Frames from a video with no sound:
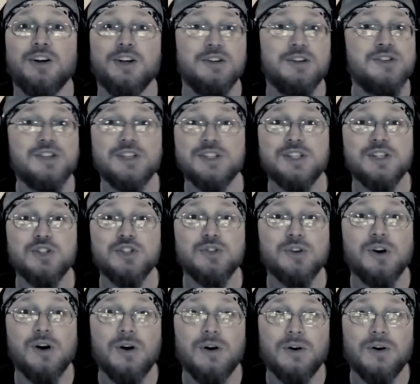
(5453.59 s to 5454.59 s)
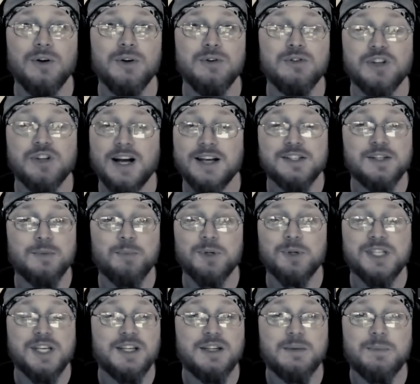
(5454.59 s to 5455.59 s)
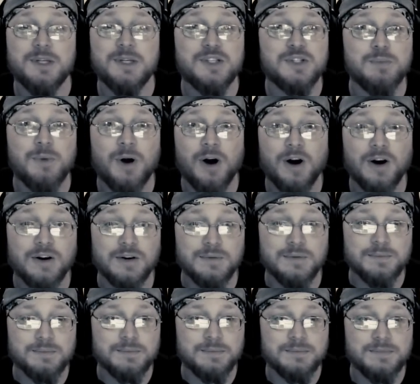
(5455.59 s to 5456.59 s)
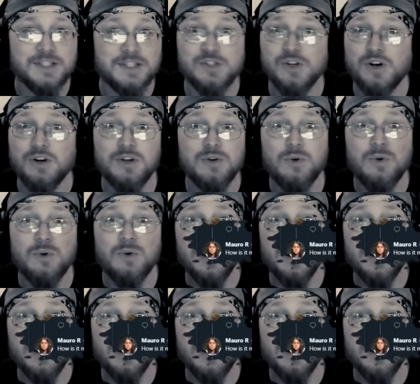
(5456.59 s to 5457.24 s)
You're just a troll who tries to pretend to be smart. That's all you